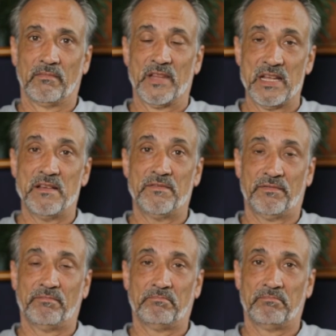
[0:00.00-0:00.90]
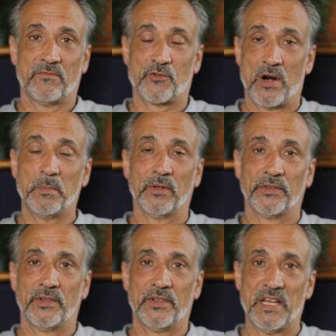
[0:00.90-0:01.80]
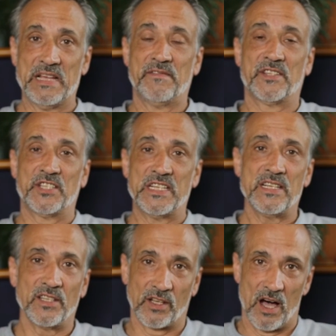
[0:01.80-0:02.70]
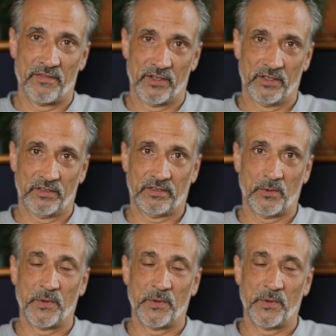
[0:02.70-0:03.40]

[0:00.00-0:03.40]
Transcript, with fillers: they've trembled. They've seen the covenant